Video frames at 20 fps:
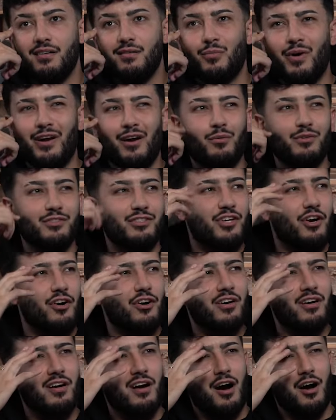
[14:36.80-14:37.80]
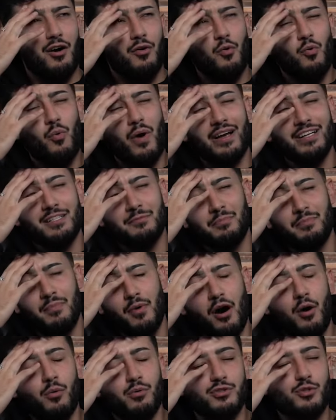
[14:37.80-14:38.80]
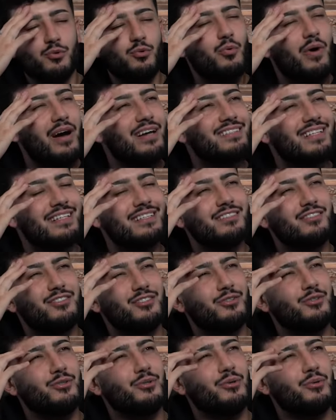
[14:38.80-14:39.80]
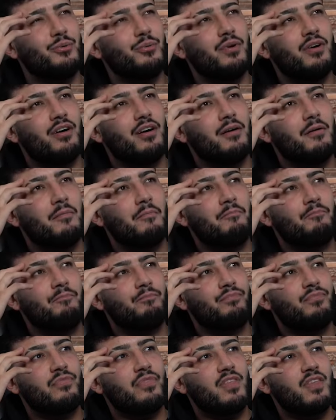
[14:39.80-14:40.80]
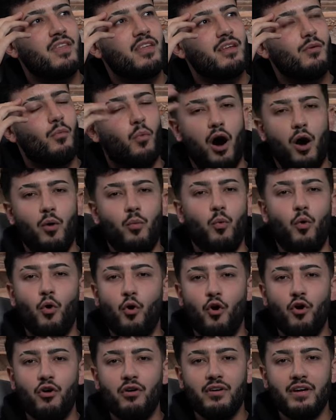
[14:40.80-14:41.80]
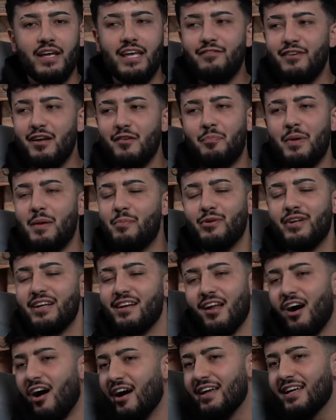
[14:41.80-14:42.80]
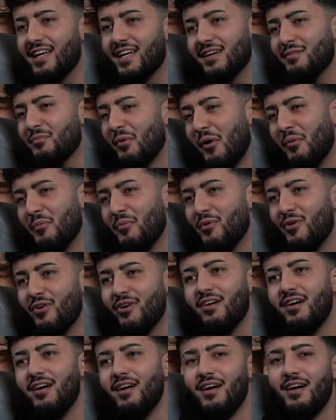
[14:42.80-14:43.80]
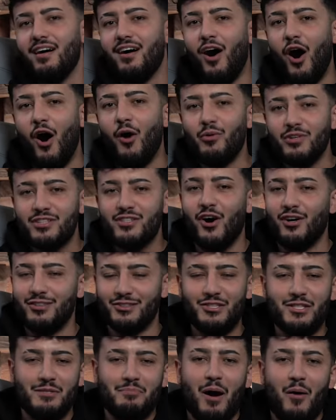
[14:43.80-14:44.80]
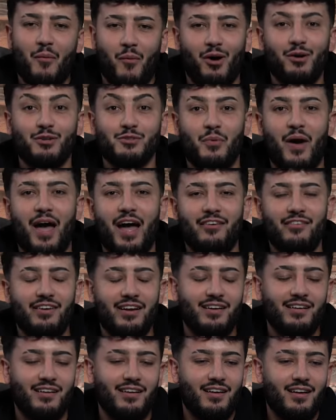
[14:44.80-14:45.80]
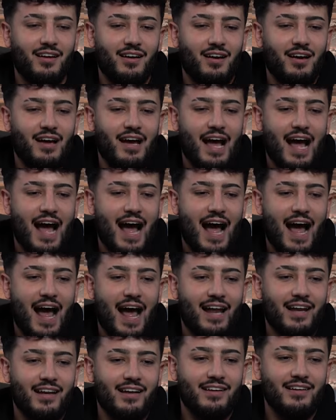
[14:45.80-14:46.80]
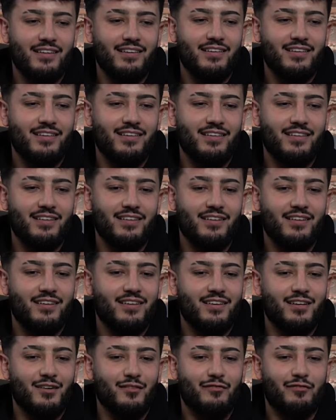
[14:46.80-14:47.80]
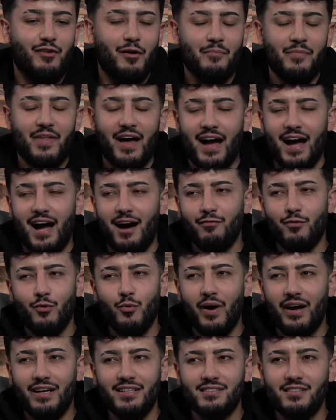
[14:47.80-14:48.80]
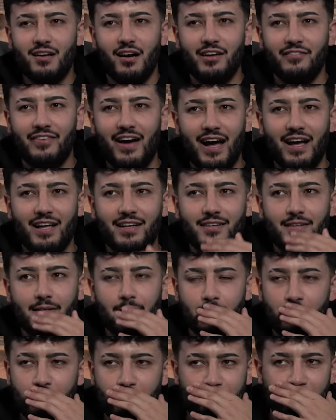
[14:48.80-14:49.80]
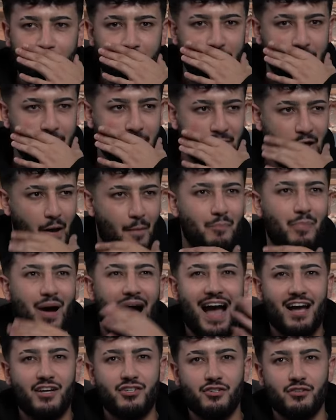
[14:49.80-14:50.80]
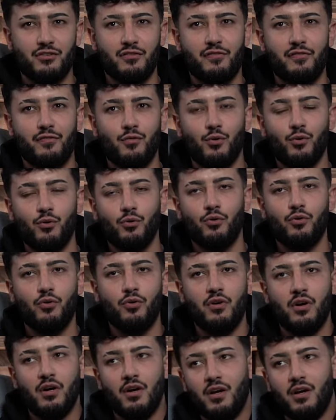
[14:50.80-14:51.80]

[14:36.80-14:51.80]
when I was younger, I always, I was always into what I wore. Even if people didn't like what I wore, I was conscious about what I was wearing. And from that, I've always kind of had a passion for